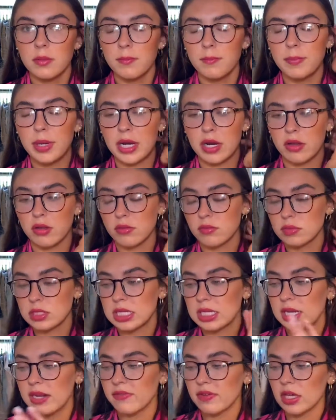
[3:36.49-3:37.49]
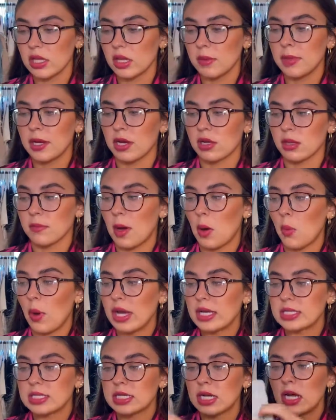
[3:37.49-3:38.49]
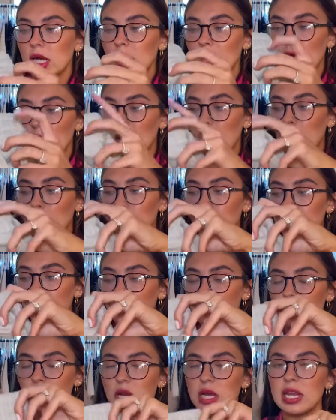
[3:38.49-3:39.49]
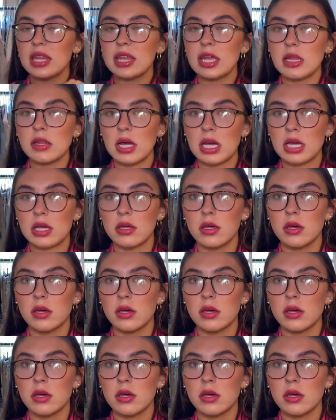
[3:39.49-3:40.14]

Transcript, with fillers: bigger, significantly bigger than my waist. Um, but if you're anything like